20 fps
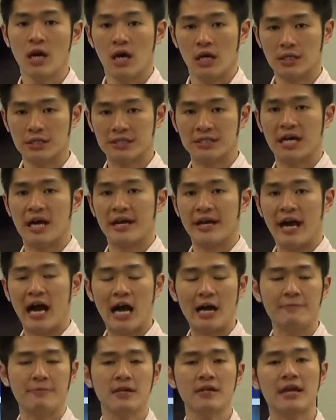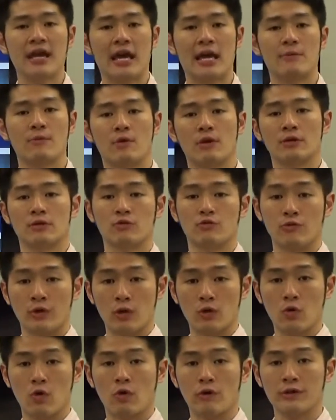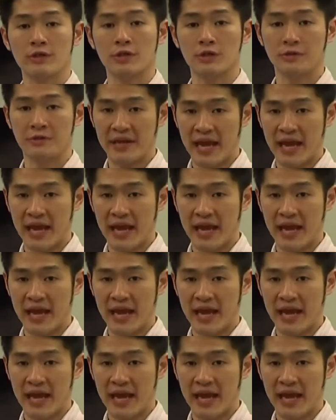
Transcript: assign IP camera to record to